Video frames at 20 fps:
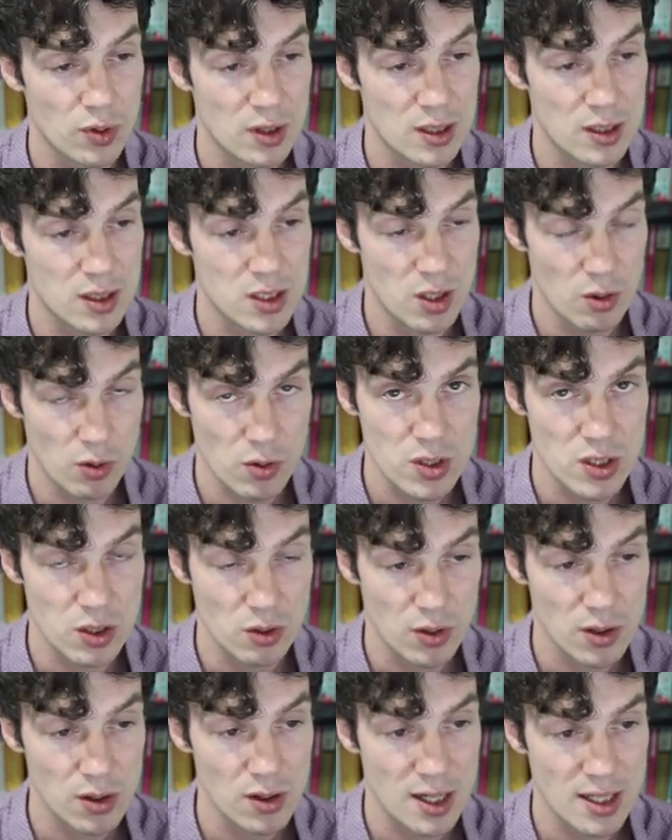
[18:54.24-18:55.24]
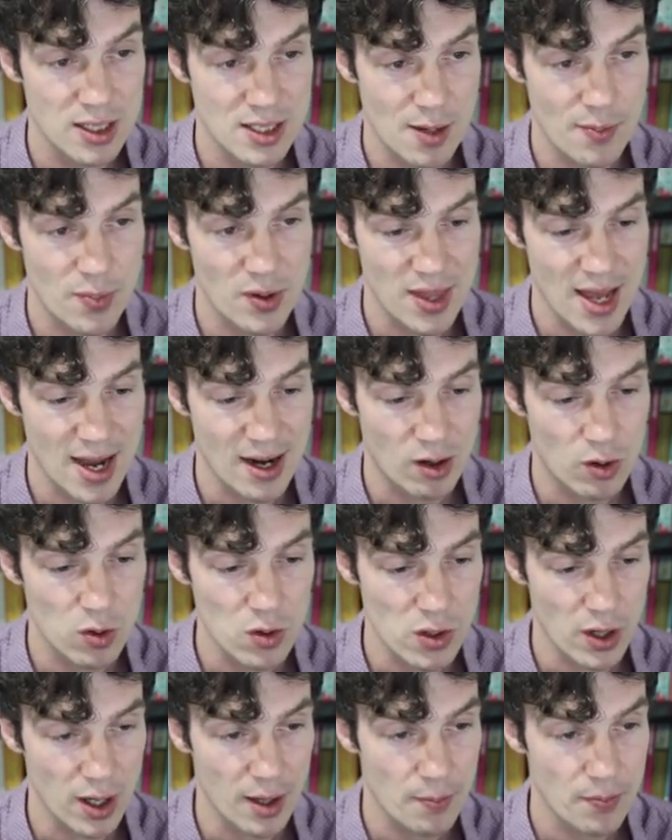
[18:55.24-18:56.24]
0, 0 is up in that
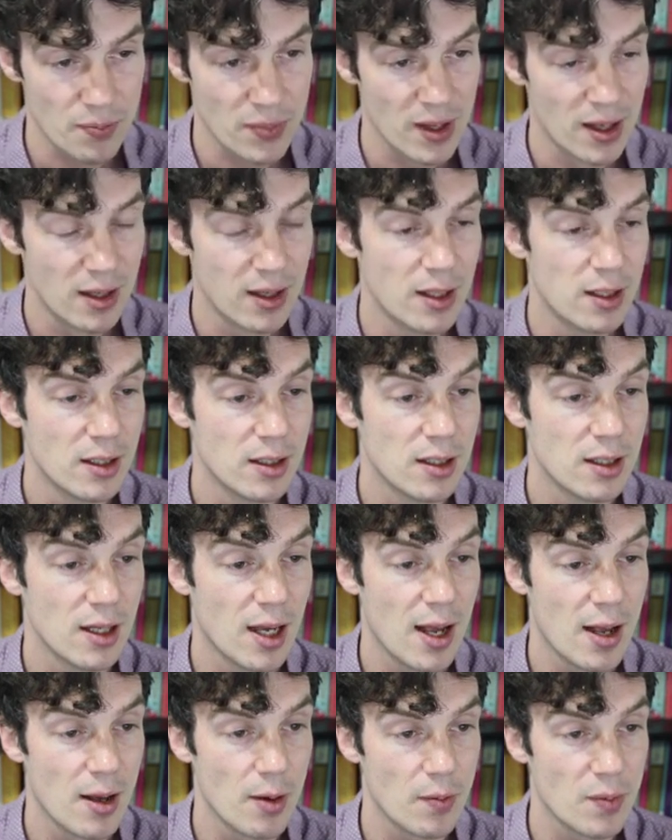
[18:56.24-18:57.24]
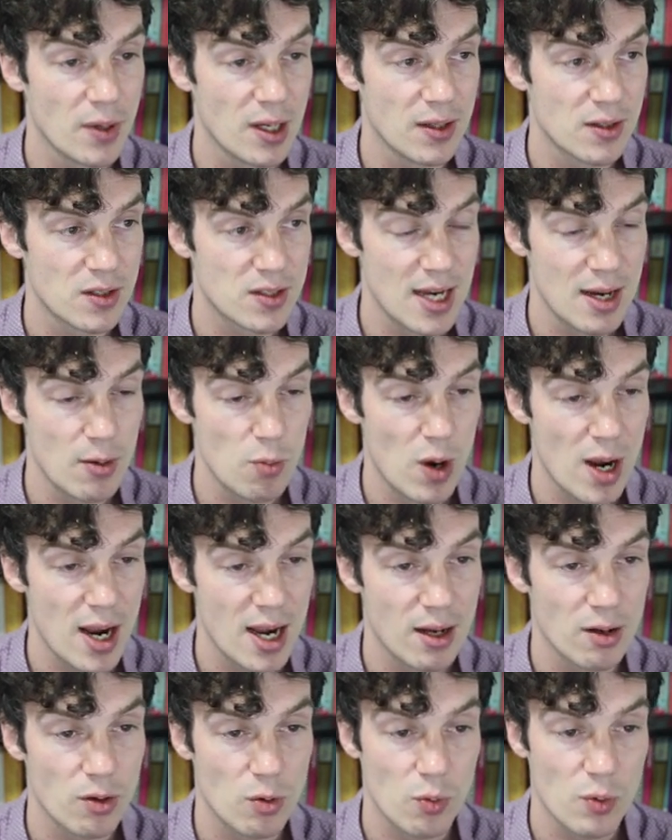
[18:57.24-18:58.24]
corner. In the same
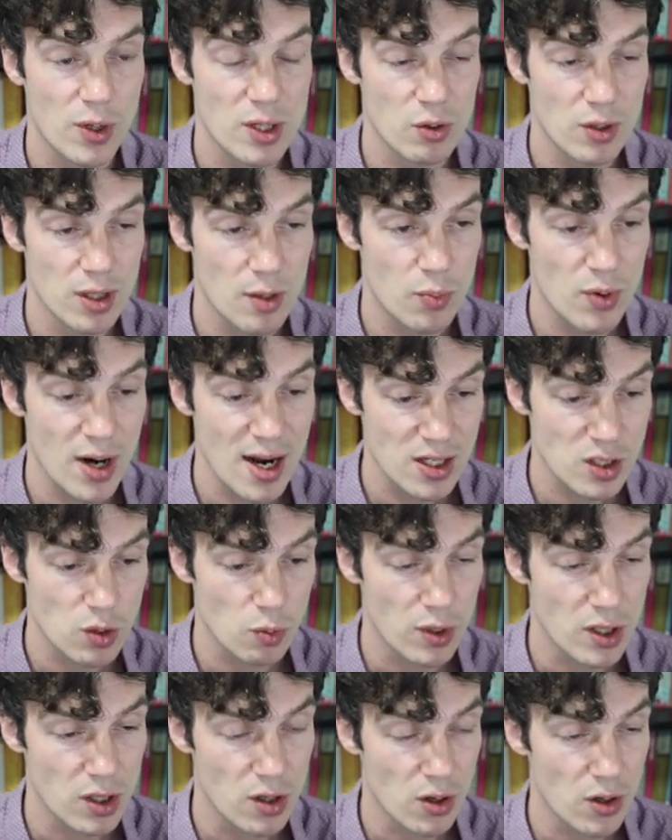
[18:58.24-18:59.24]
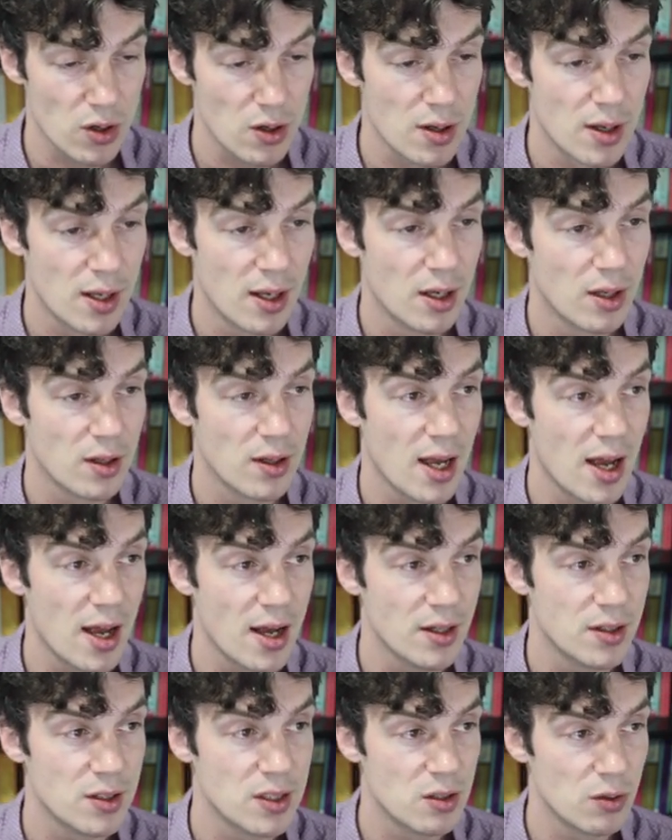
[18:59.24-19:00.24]
way, when you're in a browser window,
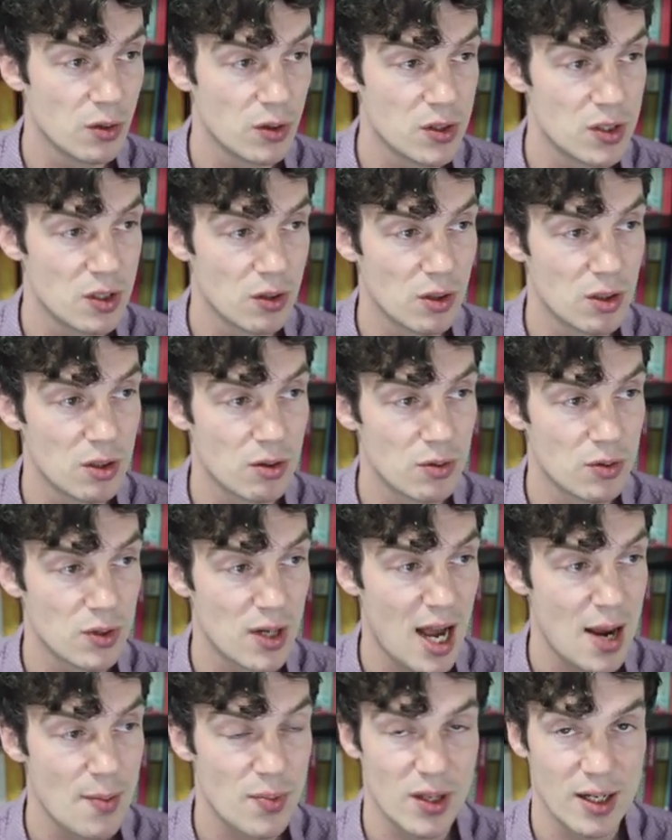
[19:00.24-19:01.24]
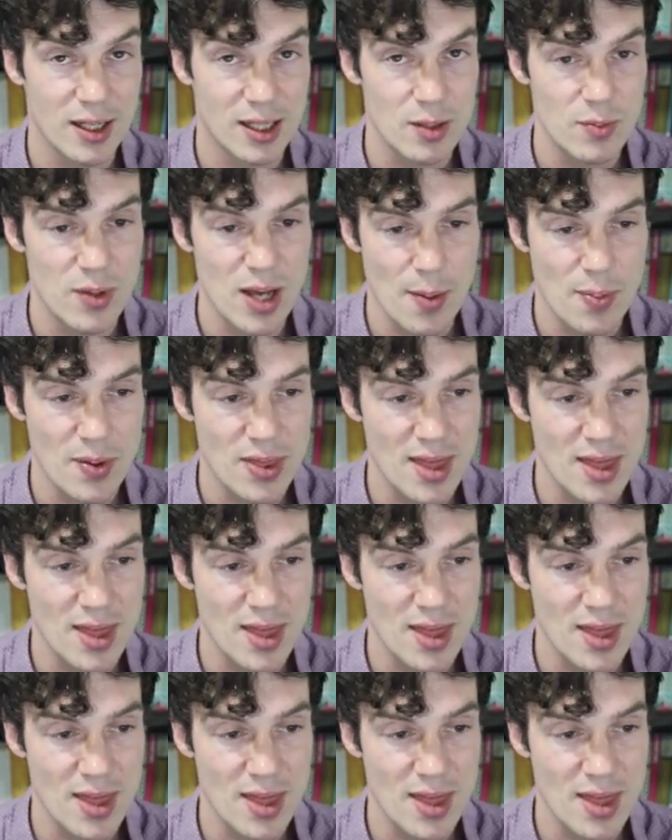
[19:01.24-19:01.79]
0, 0 would hypothetically be up in